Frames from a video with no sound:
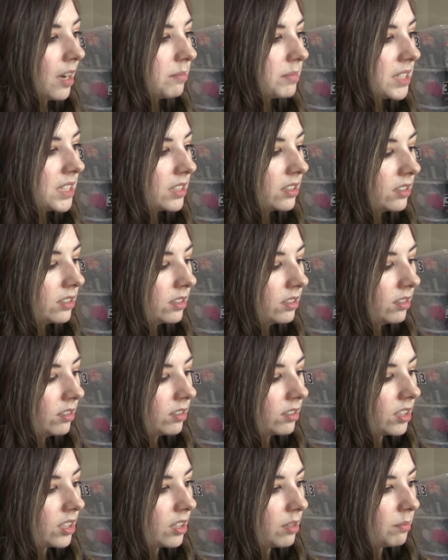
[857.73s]
I'm
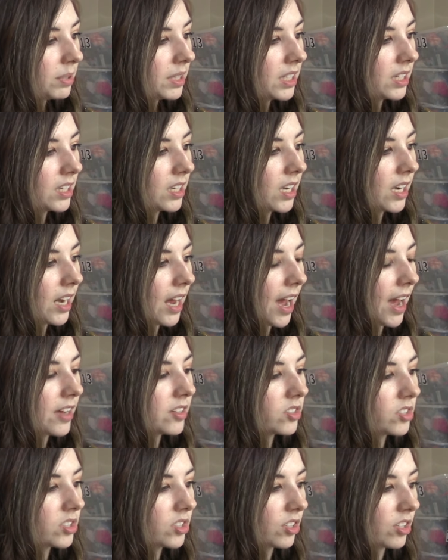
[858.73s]
still gonna put it in
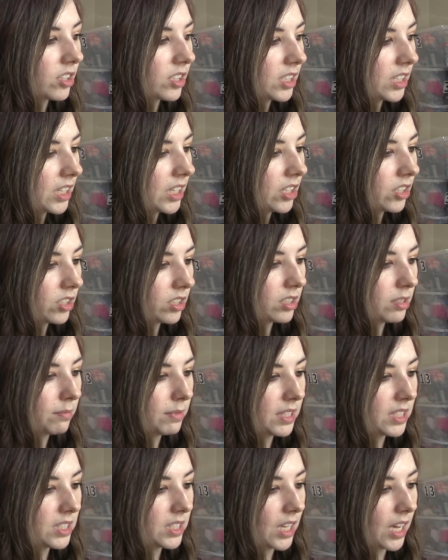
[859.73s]
as 13 just to
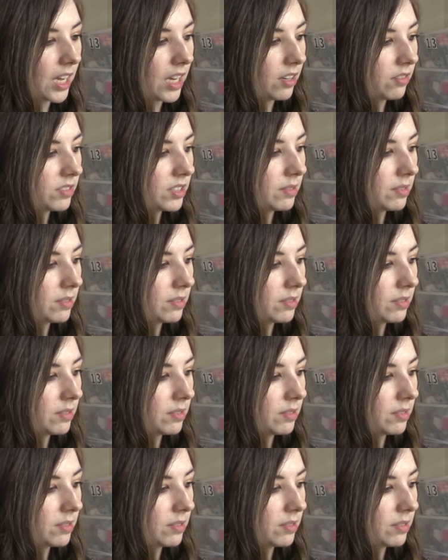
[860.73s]
be safe.